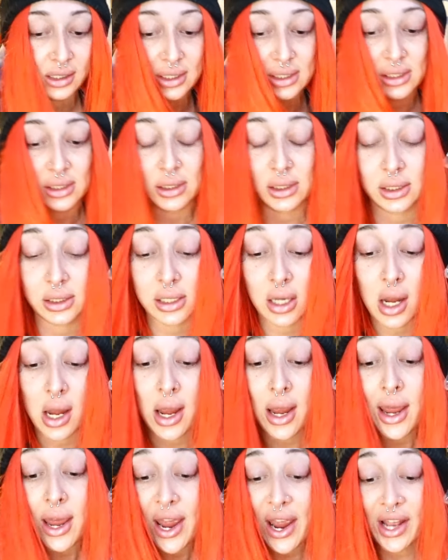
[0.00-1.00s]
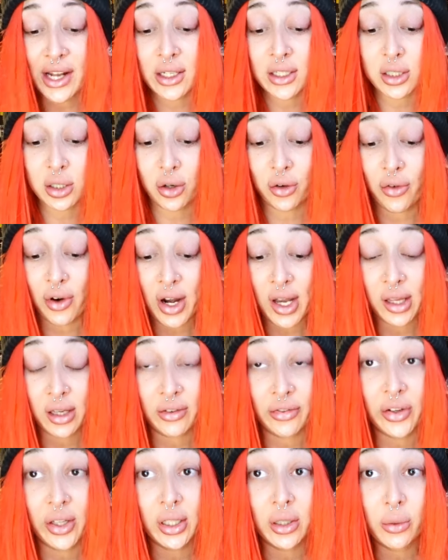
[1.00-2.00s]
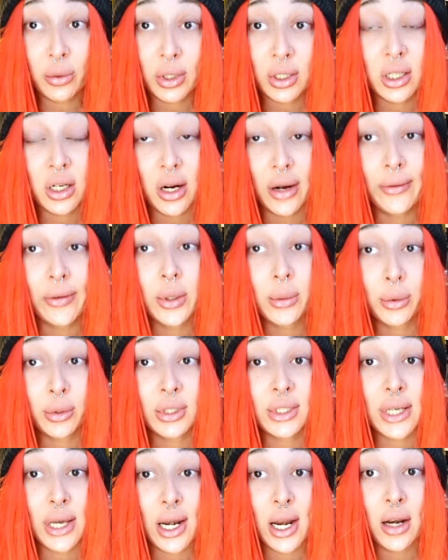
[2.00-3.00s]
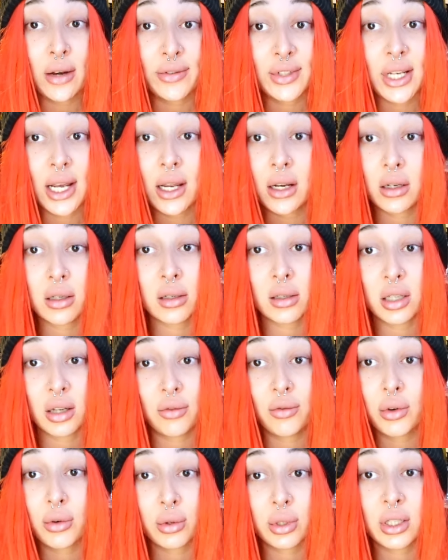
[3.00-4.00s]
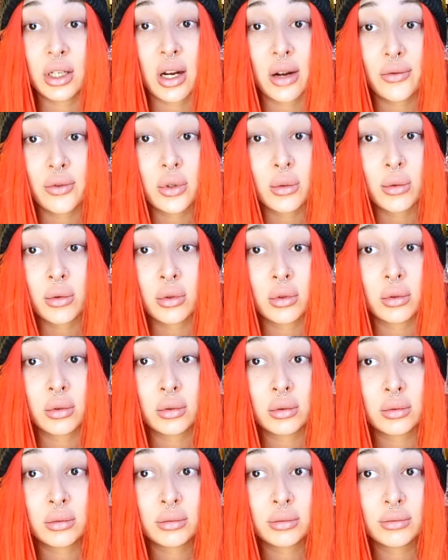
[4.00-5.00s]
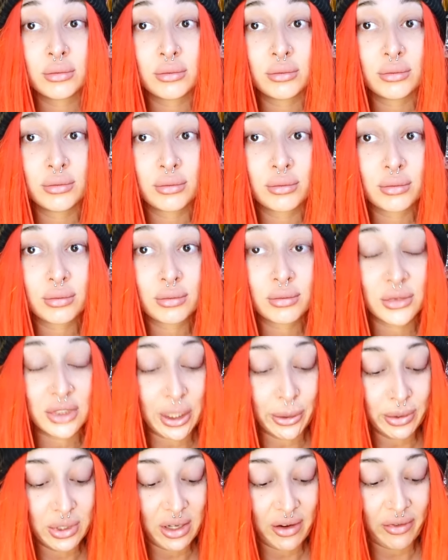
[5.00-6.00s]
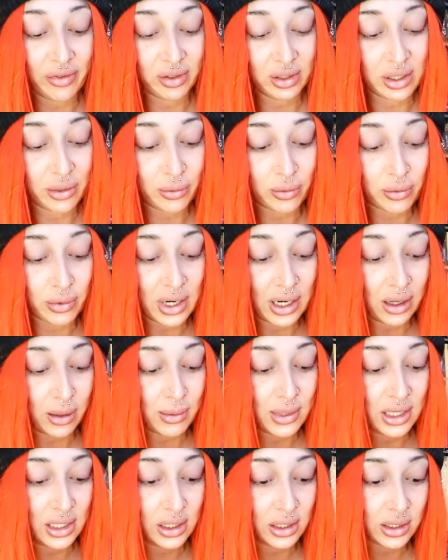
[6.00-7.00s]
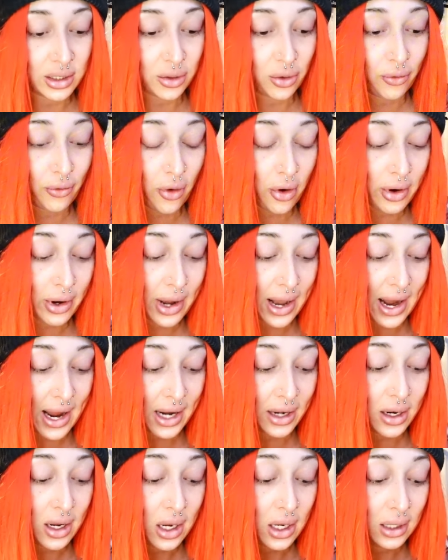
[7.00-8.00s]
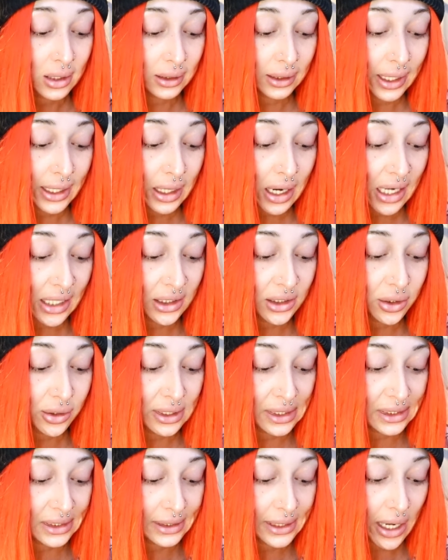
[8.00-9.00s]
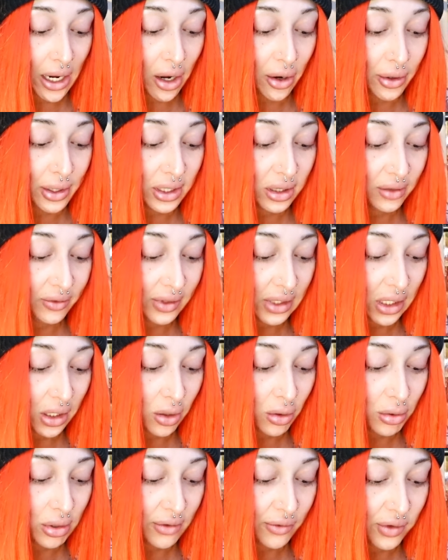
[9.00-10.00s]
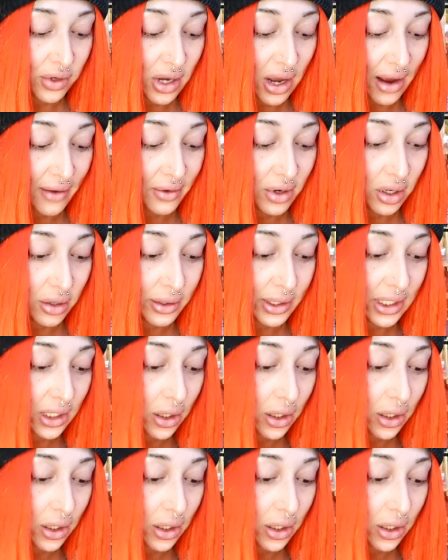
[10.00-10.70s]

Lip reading: lenses. And so far, they're feeling really comfortable. 10 out of 10. They feel really comfortable. I would definitely recommend these so far. And like, as you can tell in the video, if you haven't already